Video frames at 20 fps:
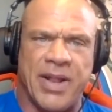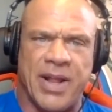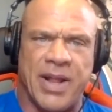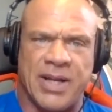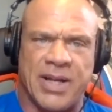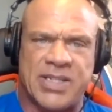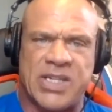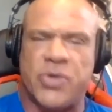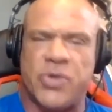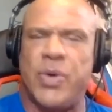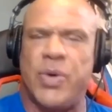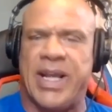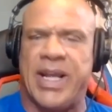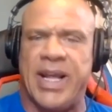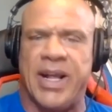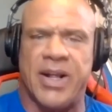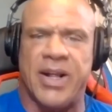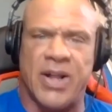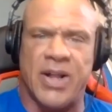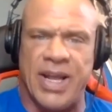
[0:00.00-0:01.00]
the
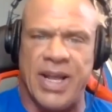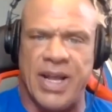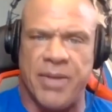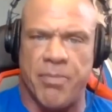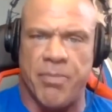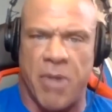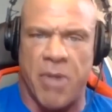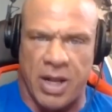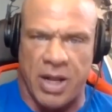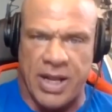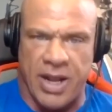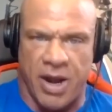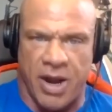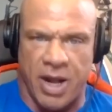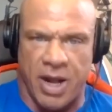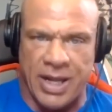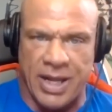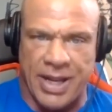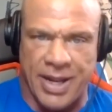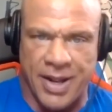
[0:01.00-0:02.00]
squeaky clean Molly
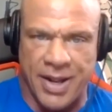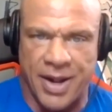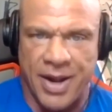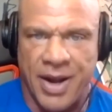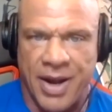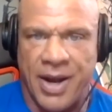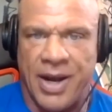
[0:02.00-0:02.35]
Holly